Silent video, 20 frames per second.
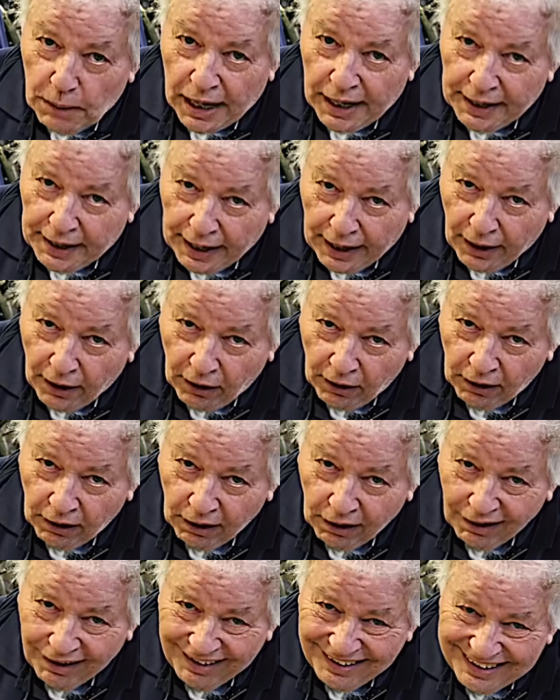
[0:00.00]
my
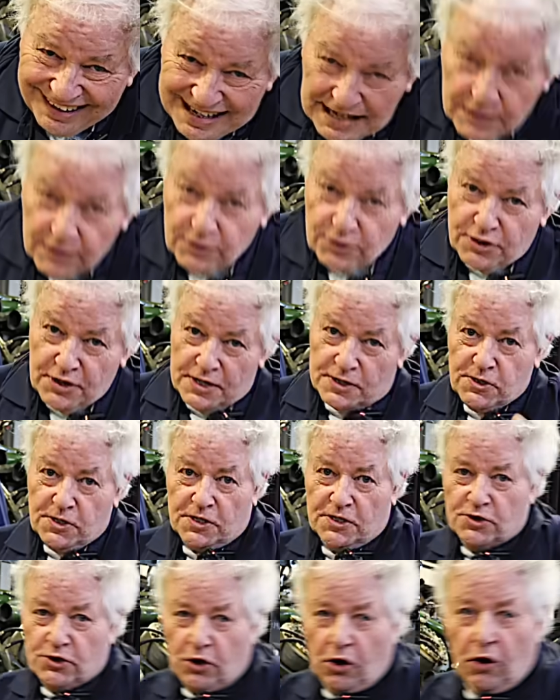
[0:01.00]
hair.
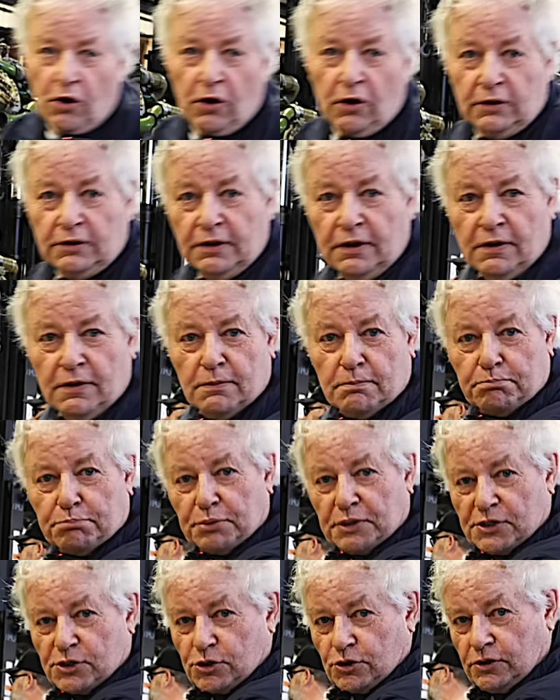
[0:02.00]
This is called
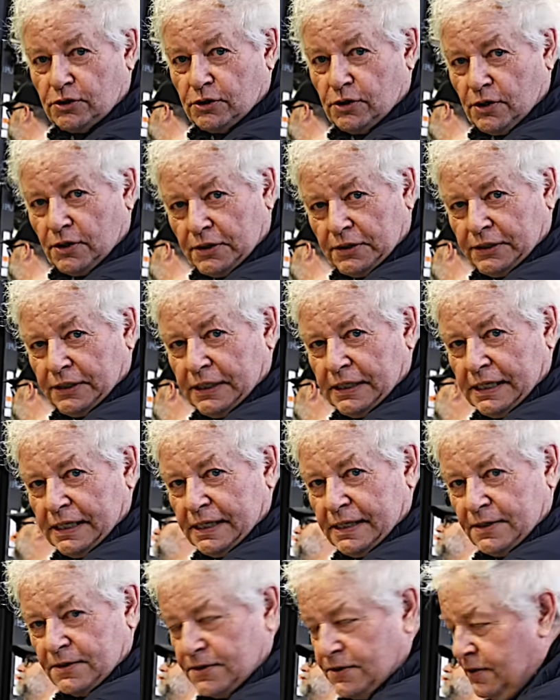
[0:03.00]
Bristol
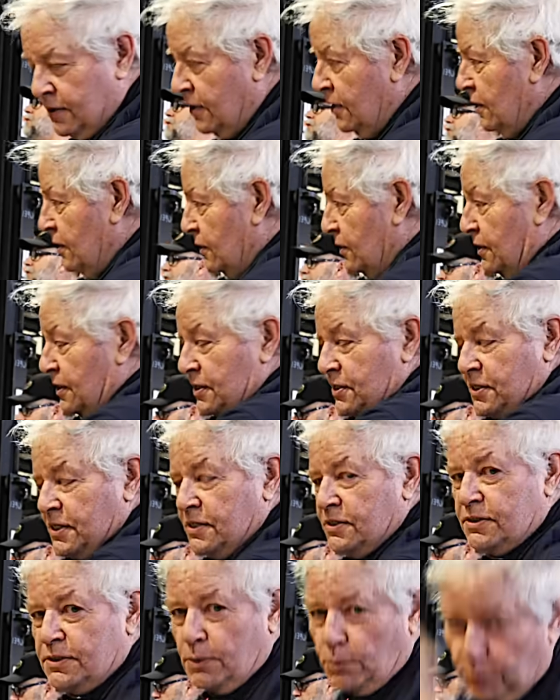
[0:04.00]
Hercules.
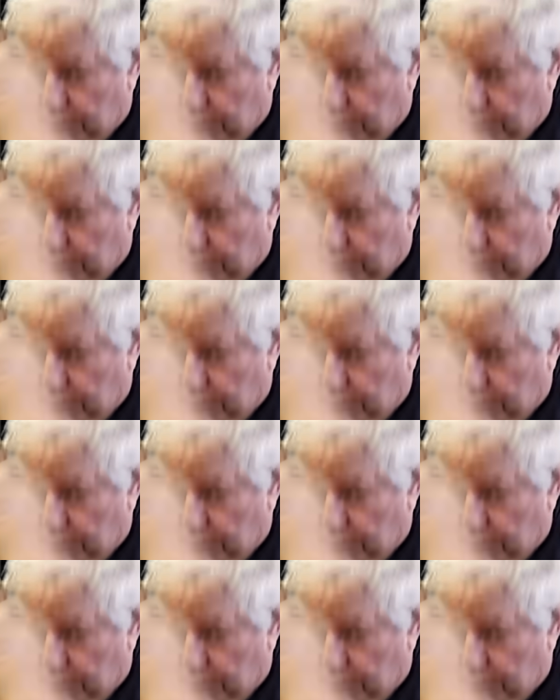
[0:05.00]
This is the